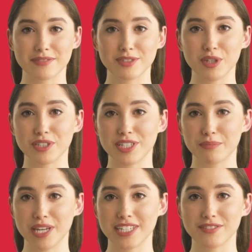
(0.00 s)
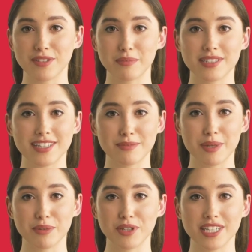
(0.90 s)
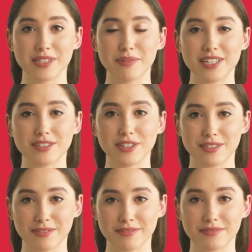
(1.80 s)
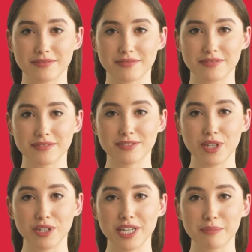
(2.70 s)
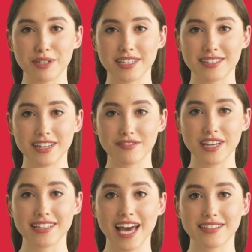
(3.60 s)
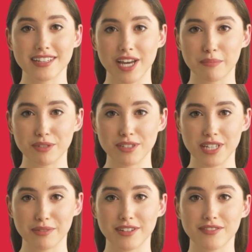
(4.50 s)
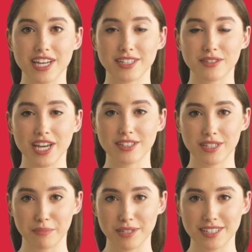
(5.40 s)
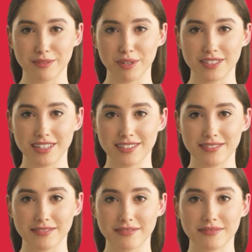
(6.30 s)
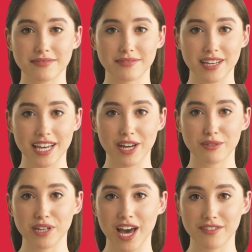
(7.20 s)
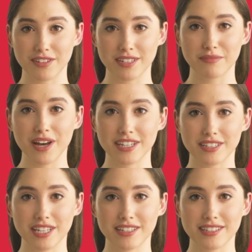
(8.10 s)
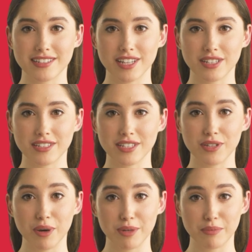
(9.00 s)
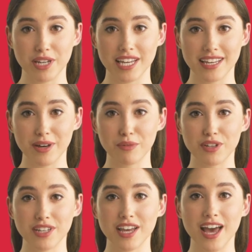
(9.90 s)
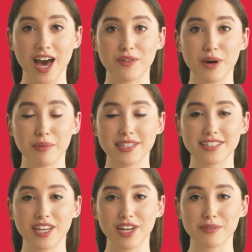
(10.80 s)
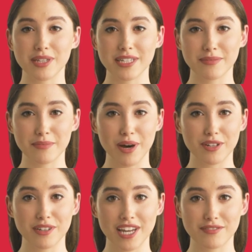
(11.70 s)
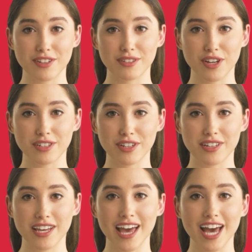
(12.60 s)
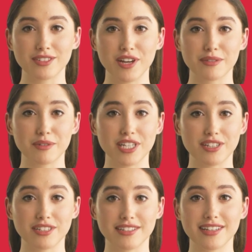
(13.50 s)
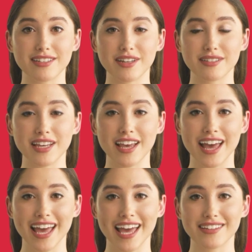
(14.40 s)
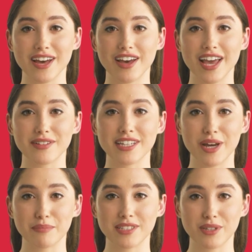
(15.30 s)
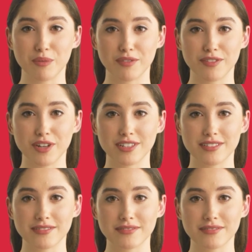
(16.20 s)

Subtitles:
Turkish banking for business people and investors. Turkey presents a fantastic opportunity for international businesspersons. The country offers advantages such as a global market network, a robust economy, modern infrastructure and transportation systems, and a highly competent workforce.